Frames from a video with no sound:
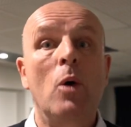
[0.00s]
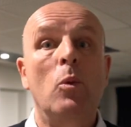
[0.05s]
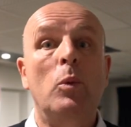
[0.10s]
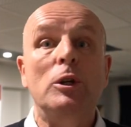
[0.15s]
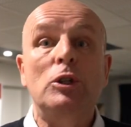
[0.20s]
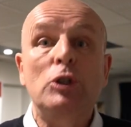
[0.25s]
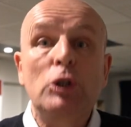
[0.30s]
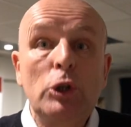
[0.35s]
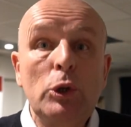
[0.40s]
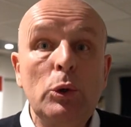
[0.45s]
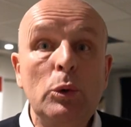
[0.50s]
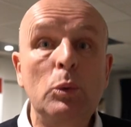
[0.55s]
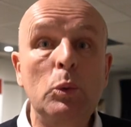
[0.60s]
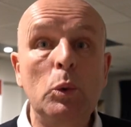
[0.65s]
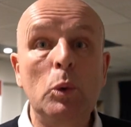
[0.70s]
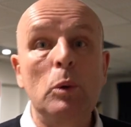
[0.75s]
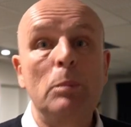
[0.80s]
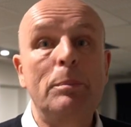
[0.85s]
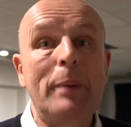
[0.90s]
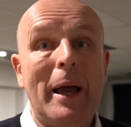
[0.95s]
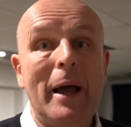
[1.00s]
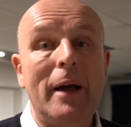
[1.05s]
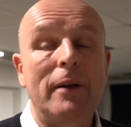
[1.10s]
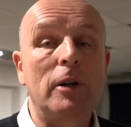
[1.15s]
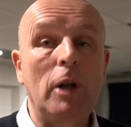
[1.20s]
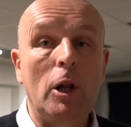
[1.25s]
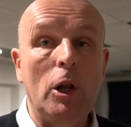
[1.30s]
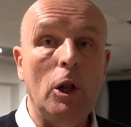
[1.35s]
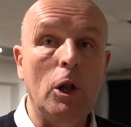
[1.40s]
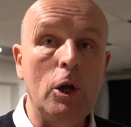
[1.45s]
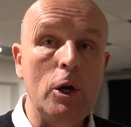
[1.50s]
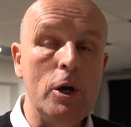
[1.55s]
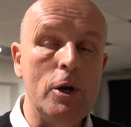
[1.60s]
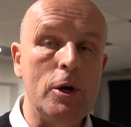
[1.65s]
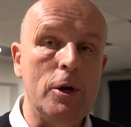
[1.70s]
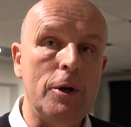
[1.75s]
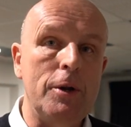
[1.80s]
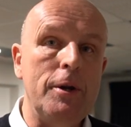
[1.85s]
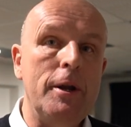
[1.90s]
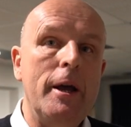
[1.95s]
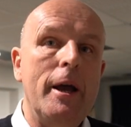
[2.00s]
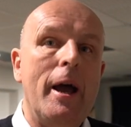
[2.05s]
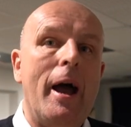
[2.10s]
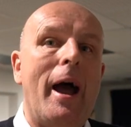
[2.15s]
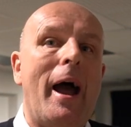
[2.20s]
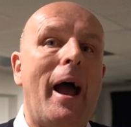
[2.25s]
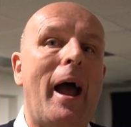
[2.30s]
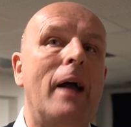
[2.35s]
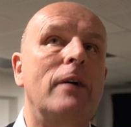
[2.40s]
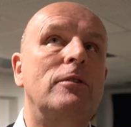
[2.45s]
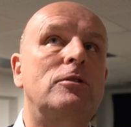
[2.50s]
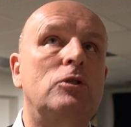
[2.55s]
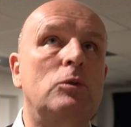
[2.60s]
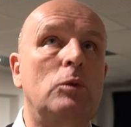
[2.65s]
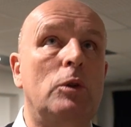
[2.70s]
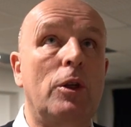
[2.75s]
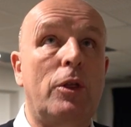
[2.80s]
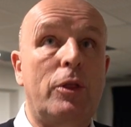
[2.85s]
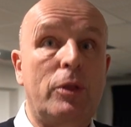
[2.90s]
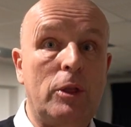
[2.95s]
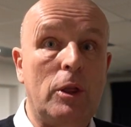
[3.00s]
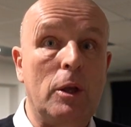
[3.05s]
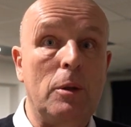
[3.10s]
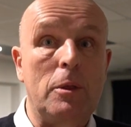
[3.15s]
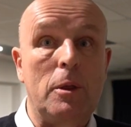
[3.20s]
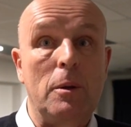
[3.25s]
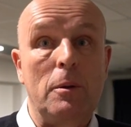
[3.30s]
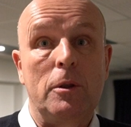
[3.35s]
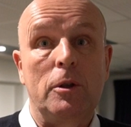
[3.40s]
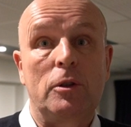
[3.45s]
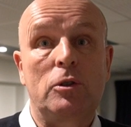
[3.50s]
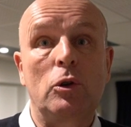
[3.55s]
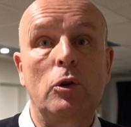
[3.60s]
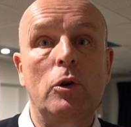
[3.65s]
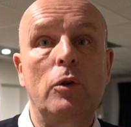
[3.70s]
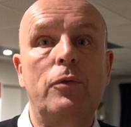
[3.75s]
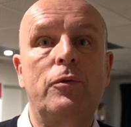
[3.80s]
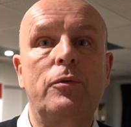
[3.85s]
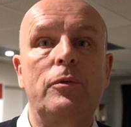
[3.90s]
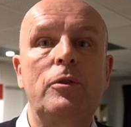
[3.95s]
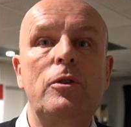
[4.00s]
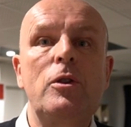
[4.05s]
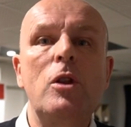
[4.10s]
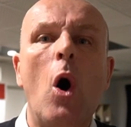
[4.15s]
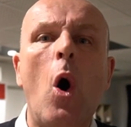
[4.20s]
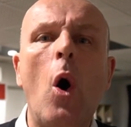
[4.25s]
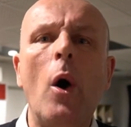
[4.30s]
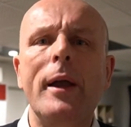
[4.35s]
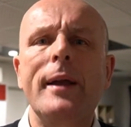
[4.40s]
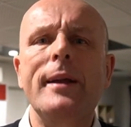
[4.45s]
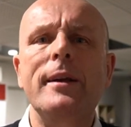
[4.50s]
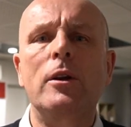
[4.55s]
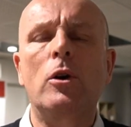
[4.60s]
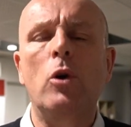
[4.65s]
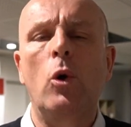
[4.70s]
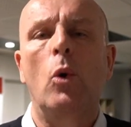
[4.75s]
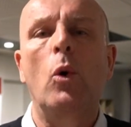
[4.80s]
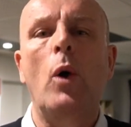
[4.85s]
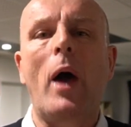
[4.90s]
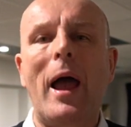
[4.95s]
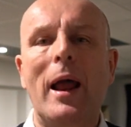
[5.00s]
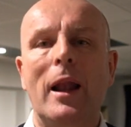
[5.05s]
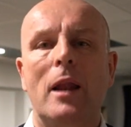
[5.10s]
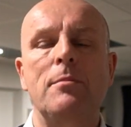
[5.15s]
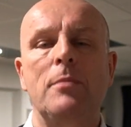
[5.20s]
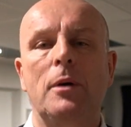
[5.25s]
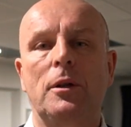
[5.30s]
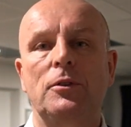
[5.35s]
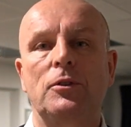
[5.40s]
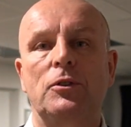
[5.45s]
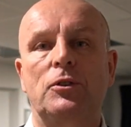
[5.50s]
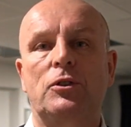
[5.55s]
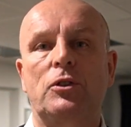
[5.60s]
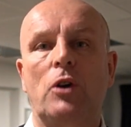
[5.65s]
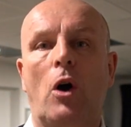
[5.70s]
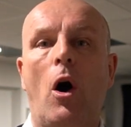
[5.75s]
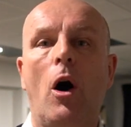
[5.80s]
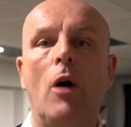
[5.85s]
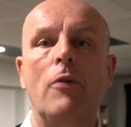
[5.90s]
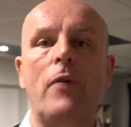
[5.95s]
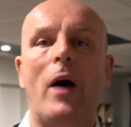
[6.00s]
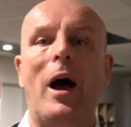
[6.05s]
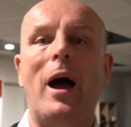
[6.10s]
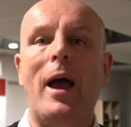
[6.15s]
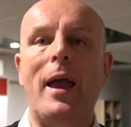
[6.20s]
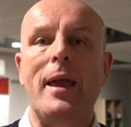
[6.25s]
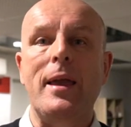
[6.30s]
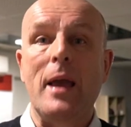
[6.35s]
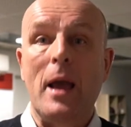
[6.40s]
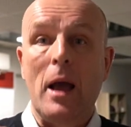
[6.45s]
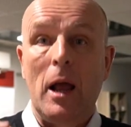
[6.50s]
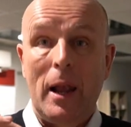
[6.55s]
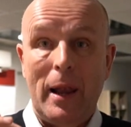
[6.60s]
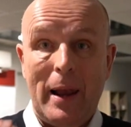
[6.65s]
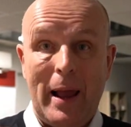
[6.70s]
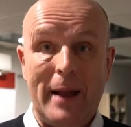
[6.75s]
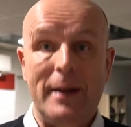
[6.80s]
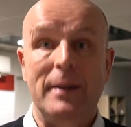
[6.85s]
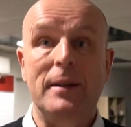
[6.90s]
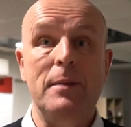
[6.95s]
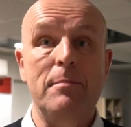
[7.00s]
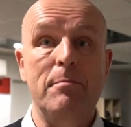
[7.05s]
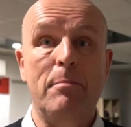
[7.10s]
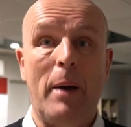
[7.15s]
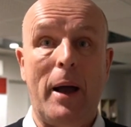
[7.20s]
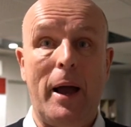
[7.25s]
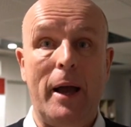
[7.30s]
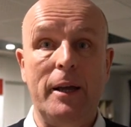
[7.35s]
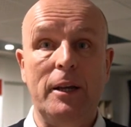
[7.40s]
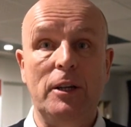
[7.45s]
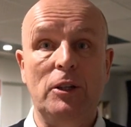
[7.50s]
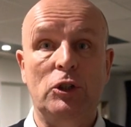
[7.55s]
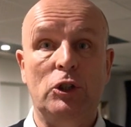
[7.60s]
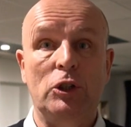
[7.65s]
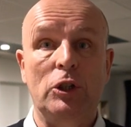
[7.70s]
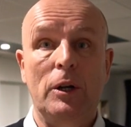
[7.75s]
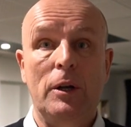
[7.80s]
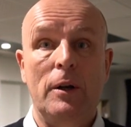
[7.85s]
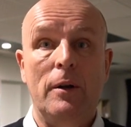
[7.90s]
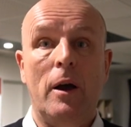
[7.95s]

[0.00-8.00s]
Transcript: which you will be able to learn how the sort of 9 core elements of a landing page